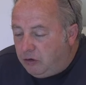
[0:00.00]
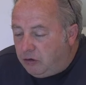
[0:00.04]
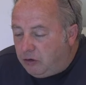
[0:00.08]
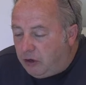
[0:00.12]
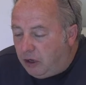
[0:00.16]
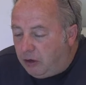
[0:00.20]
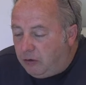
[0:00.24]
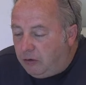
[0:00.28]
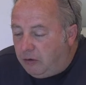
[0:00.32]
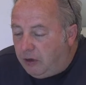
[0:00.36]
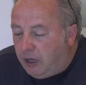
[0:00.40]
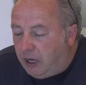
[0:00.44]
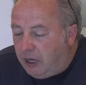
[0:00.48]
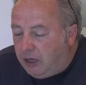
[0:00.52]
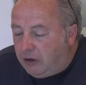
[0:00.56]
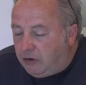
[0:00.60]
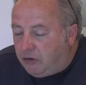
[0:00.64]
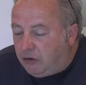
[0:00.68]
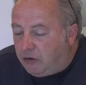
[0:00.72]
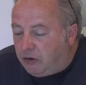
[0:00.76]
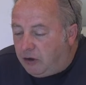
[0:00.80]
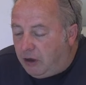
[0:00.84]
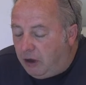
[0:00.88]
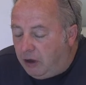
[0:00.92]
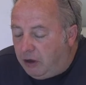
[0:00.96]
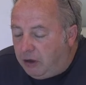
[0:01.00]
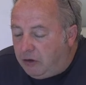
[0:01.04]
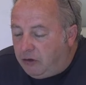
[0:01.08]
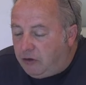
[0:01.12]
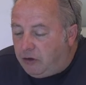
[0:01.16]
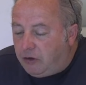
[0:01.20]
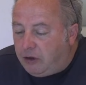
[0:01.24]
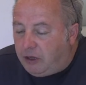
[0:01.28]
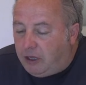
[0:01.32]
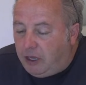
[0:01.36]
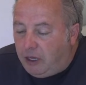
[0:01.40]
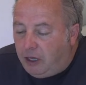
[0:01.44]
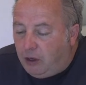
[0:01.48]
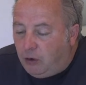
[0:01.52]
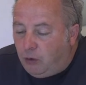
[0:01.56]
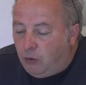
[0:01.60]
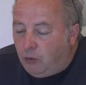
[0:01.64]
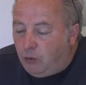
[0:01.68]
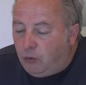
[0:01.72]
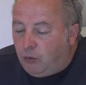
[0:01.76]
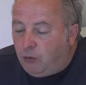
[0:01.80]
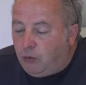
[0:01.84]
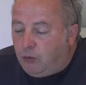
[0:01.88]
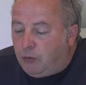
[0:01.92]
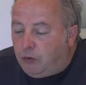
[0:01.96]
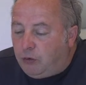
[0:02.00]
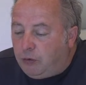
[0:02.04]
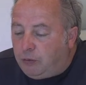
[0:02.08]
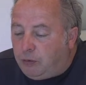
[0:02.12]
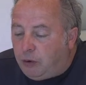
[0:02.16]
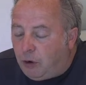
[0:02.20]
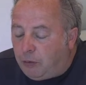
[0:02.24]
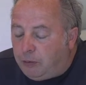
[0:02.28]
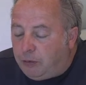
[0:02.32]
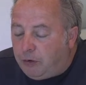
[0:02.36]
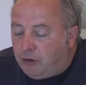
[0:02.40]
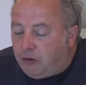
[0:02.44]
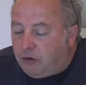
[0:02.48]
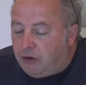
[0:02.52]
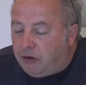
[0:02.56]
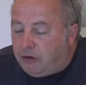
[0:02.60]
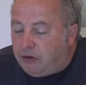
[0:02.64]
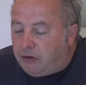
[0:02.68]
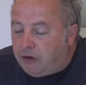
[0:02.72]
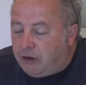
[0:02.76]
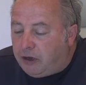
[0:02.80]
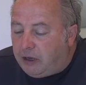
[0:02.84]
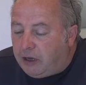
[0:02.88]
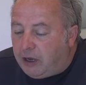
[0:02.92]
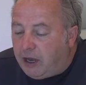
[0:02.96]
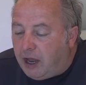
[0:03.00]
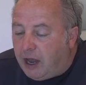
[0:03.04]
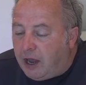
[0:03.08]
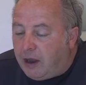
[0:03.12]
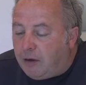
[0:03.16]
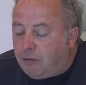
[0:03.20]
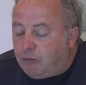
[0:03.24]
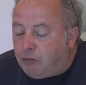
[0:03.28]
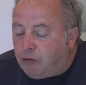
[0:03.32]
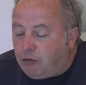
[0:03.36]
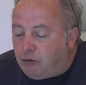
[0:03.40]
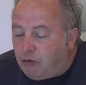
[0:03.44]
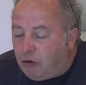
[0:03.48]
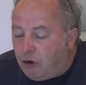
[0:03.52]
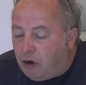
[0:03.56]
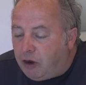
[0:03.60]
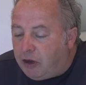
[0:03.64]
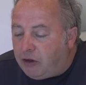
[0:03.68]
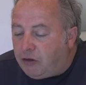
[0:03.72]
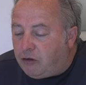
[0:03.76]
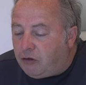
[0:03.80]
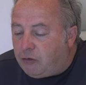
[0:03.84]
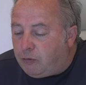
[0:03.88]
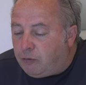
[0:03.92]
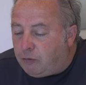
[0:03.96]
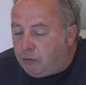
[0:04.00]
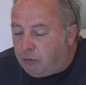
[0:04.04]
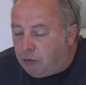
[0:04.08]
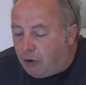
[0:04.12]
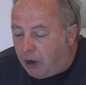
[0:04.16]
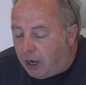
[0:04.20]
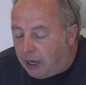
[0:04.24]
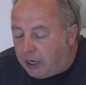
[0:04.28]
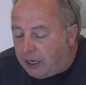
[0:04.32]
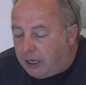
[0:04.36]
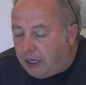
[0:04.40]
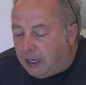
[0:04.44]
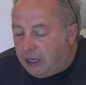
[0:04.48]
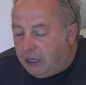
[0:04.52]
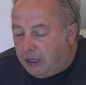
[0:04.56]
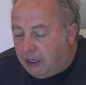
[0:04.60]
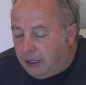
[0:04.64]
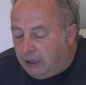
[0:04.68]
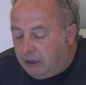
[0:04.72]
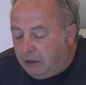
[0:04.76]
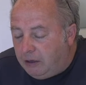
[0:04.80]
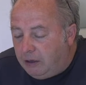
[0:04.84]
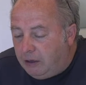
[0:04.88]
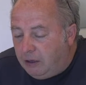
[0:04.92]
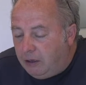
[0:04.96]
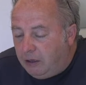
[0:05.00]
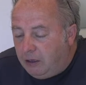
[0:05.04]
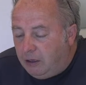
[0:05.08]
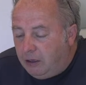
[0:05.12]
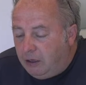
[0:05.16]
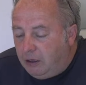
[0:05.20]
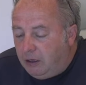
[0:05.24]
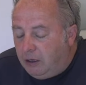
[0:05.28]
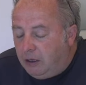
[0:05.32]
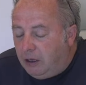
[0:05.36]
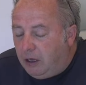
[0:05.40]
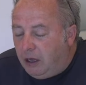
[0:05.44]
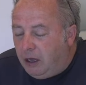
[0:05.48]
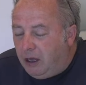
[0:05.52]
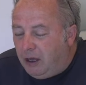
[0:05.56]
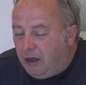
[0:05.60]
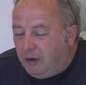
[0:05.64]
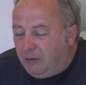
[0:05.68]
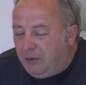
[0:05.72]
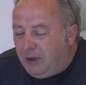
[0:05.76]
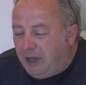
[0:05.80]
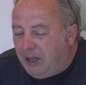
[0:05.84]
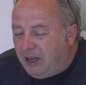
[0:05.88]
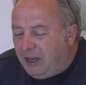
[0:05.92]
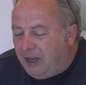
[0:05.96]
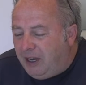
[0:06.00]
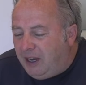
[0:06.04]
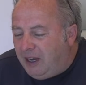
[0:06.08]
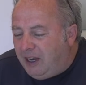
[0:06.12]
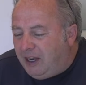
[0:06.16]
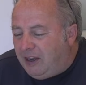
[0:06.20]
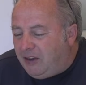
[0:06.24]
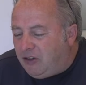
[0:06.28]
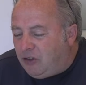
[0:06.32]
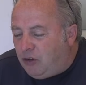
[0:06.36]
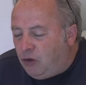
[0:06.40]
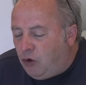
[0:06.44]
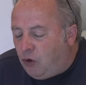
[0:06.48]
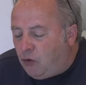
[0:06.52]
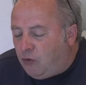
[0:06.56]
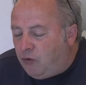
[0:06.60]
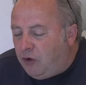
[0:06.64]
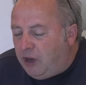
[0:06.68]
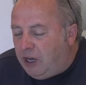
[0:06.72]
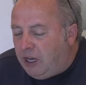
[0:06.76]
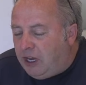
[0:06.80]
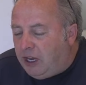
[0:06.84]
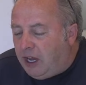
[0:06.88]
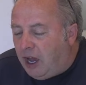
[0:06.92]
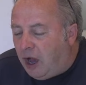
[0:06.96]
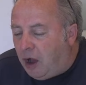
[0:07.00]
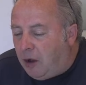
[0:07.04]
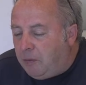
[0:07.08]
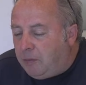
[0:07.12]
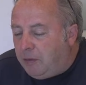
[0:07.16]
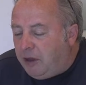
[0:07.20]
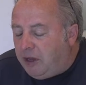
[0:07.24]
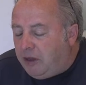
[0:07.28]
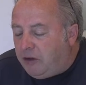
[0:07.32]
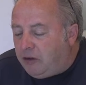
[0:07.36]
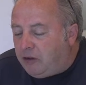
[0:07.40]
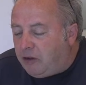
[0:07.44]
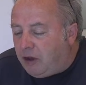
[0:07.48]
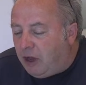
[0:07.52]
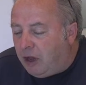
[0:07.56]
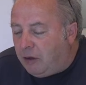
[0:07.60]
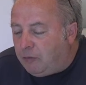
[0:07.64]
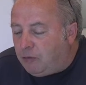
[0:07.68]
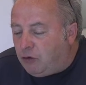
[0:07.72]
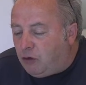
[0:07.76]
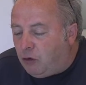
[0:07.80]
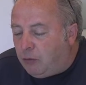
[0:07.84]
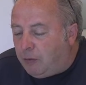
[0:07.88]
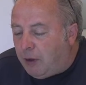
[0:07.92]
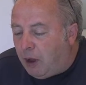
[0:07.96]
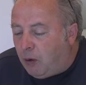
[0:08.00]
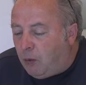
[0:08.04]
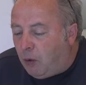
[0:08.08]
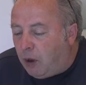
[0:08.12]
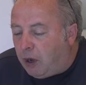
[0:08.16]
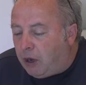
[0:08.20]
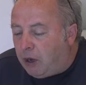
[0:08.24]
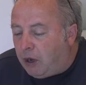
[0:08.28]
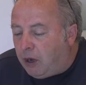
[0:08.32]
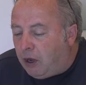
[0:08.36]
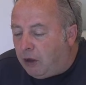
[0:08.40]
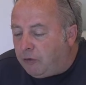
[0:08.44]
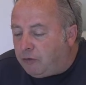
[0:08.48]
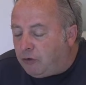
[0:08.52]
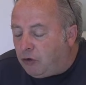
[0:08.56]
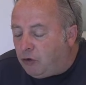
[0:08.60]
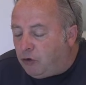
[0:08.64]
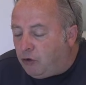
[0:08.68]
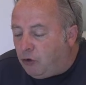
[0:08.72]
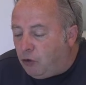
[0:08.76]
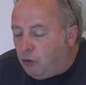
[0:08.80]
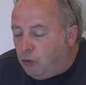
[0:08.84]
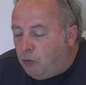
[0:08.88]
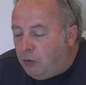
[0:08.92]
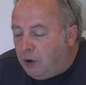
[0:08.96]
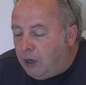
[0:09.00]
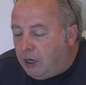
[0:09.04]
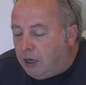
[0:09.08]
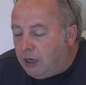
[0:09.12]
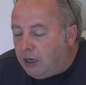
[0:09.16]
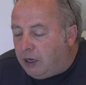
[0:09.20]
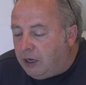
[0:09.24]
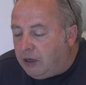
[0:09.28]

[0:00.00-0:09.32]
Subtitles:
So that's going to kill the properties in that price bracket. And it's not really up. It's up to about 1.5 to 2 billion.